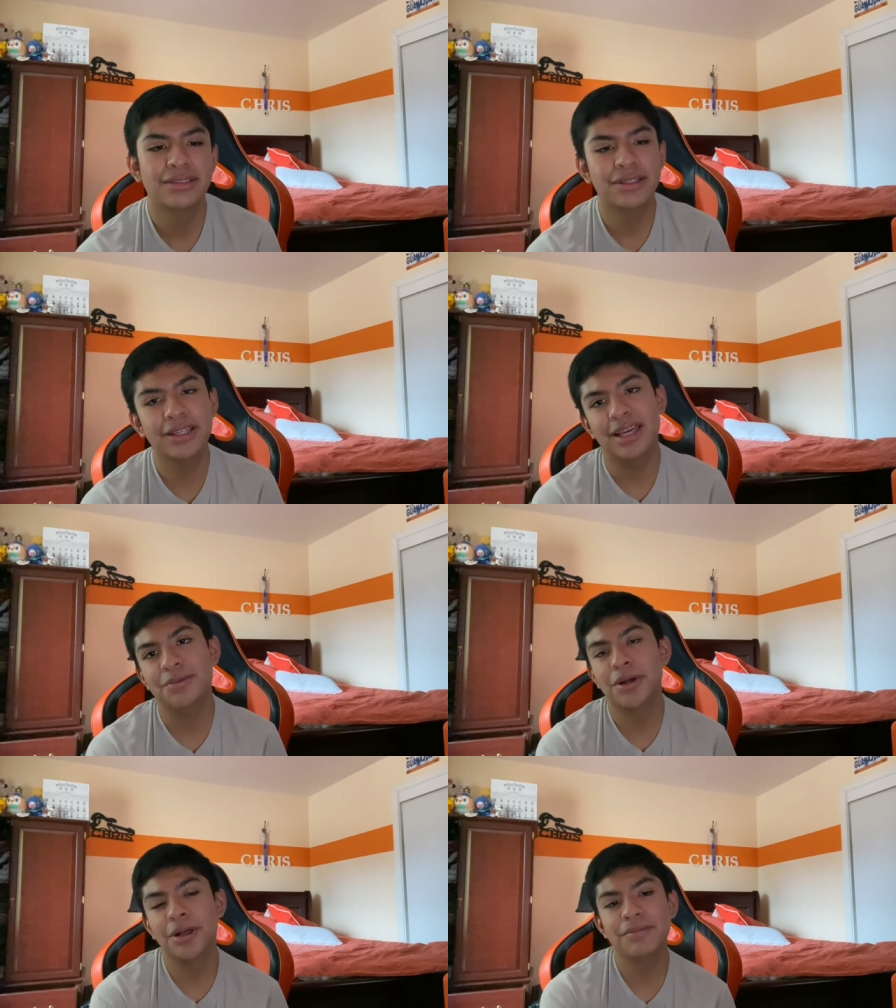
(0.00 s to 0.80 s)
Okay,
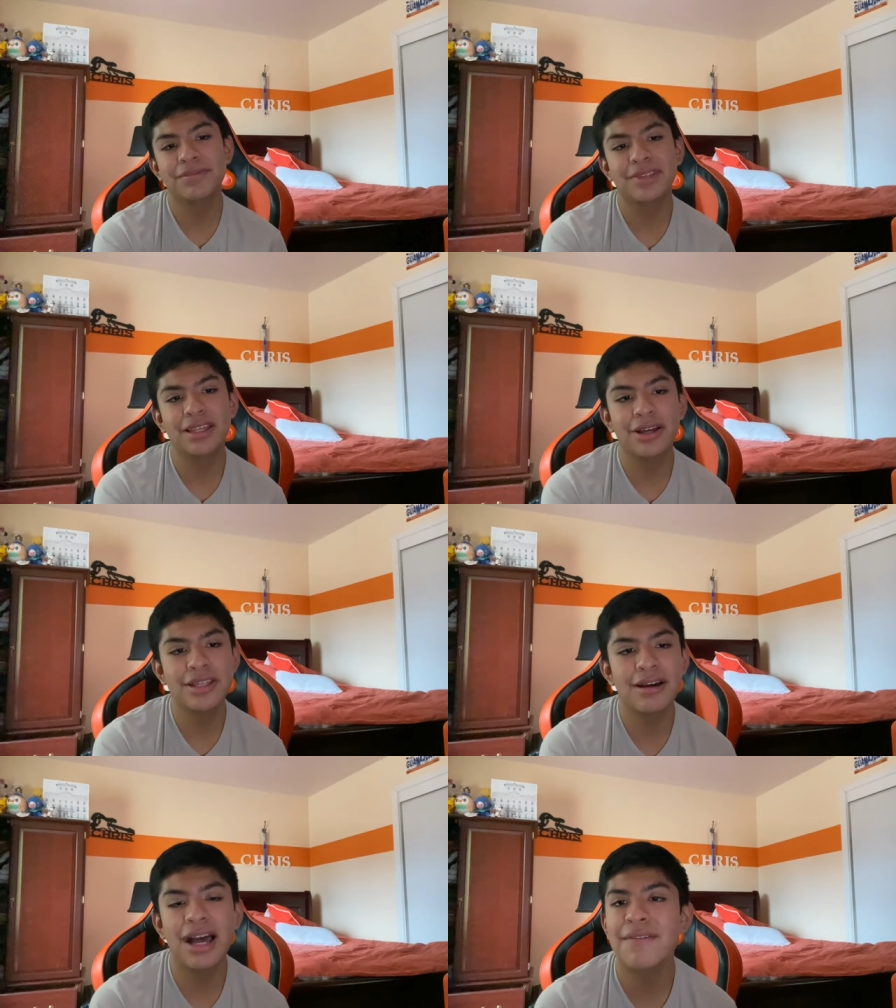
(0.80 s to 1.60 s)
well, y'all
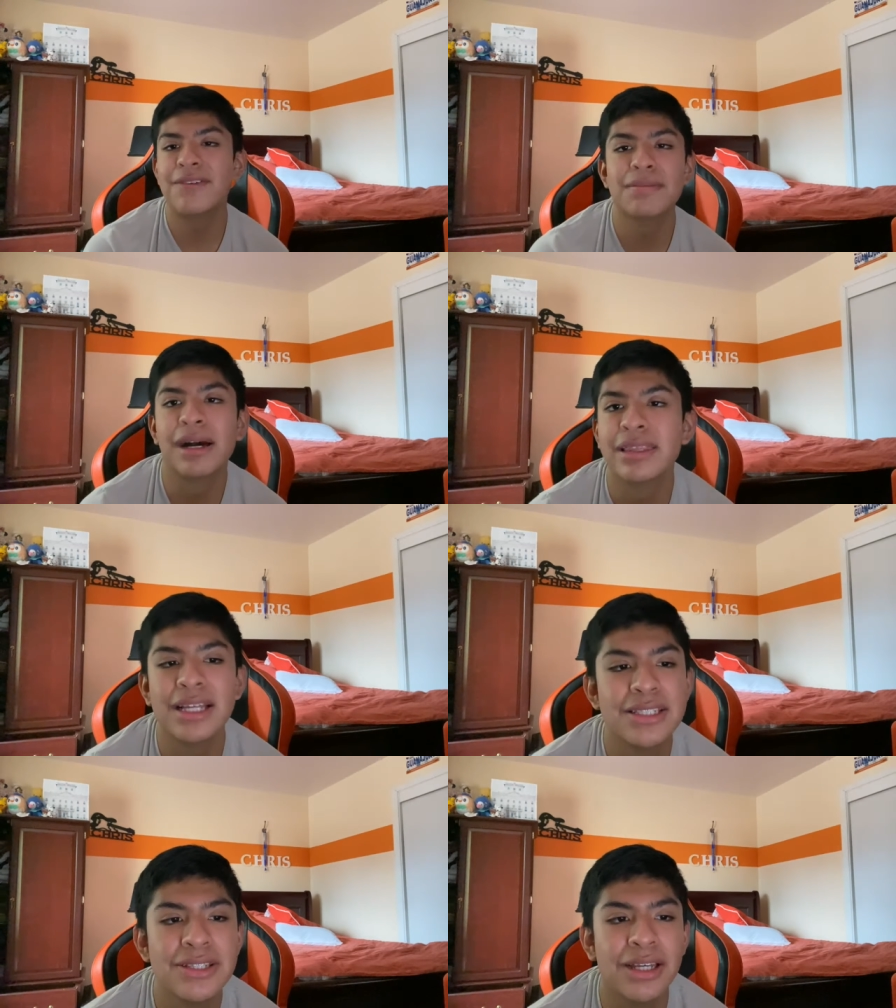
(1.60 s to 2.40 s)
know how I feel about
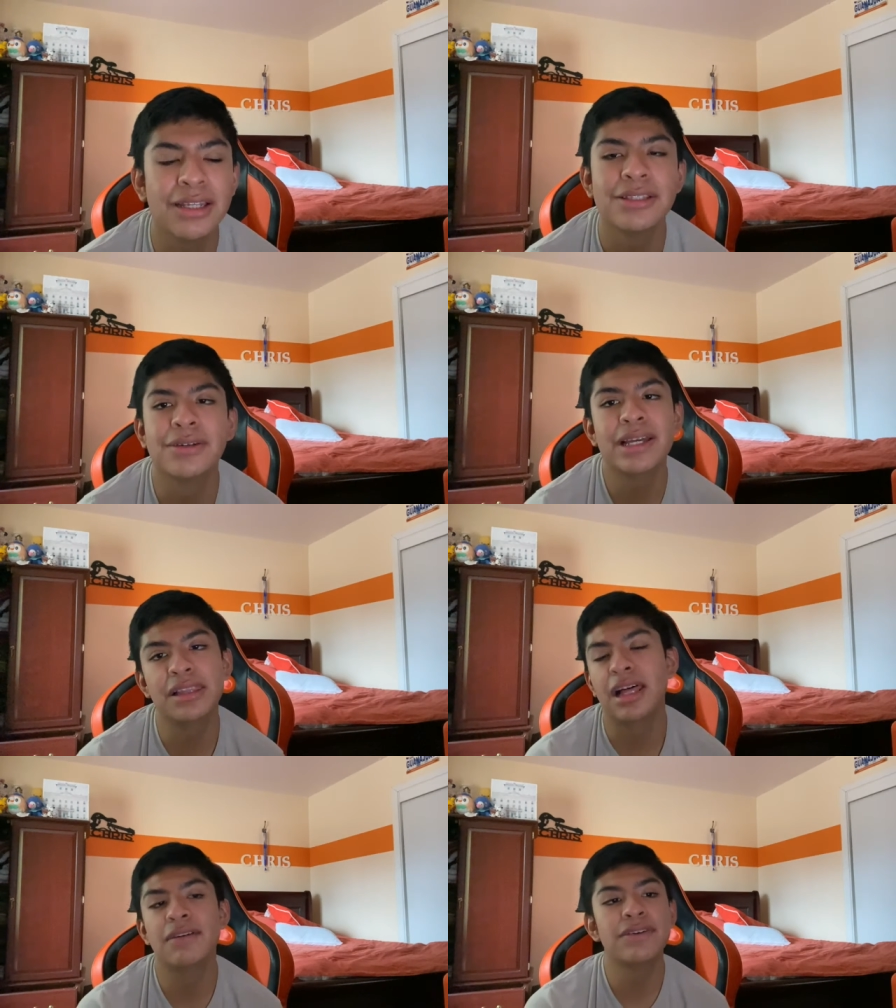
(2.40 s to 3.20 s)
that song. You know, I
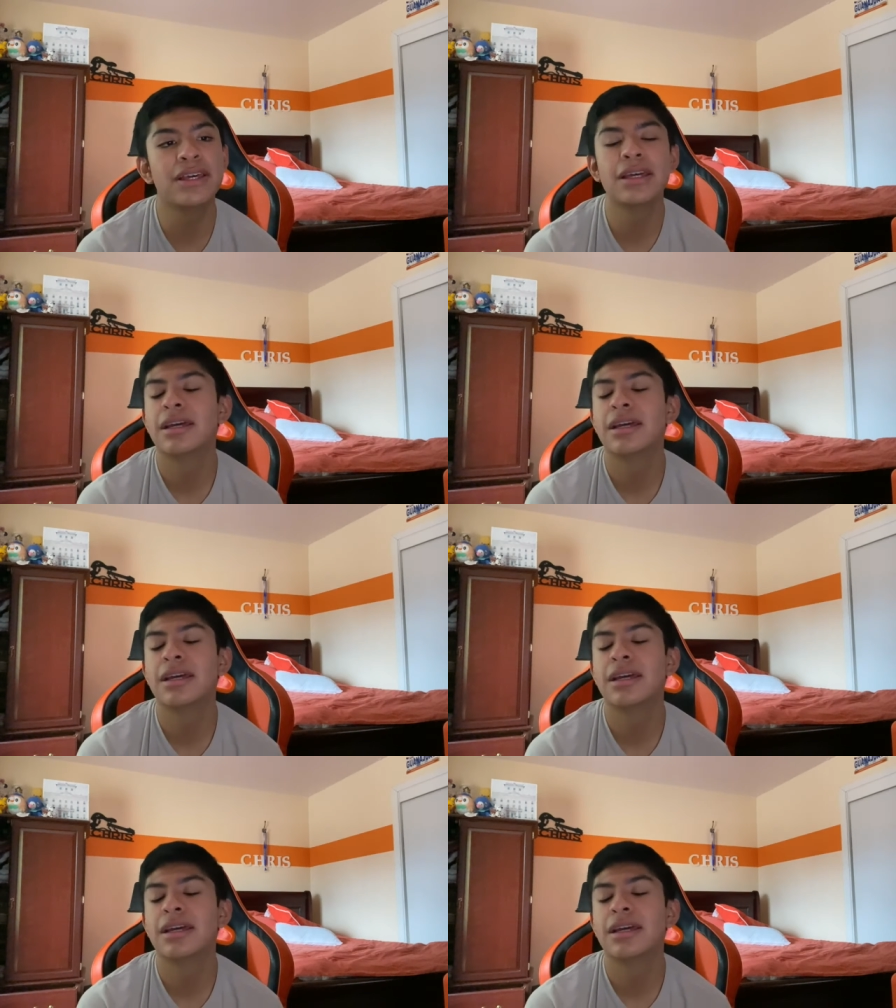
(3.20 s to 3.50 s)
love it.